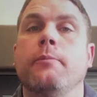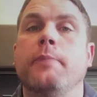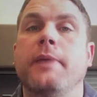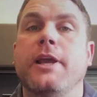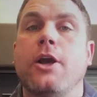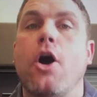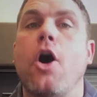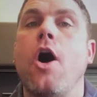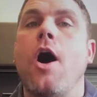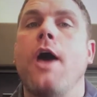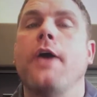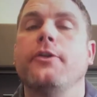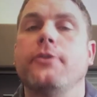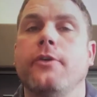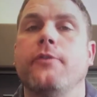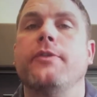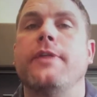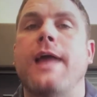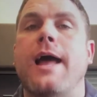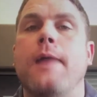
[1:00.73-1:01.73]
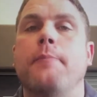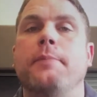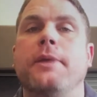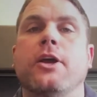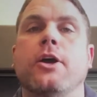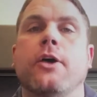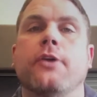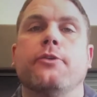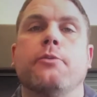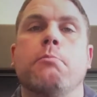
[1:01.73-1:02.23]
because of that,
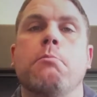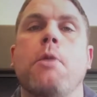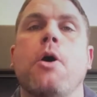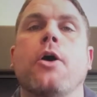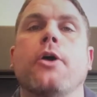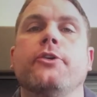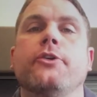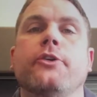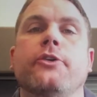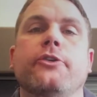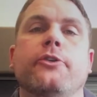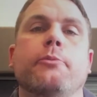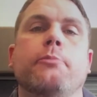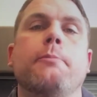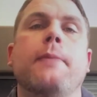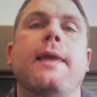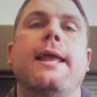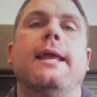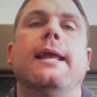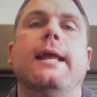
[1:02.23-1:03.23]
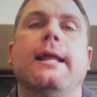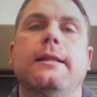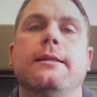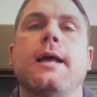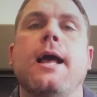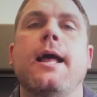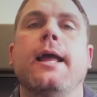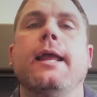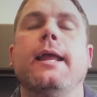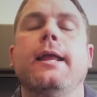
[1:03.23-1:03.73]
because margins may
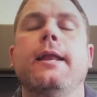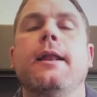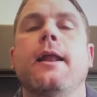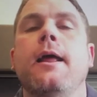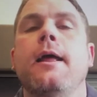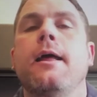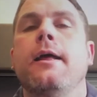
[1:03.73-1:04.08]
get tight,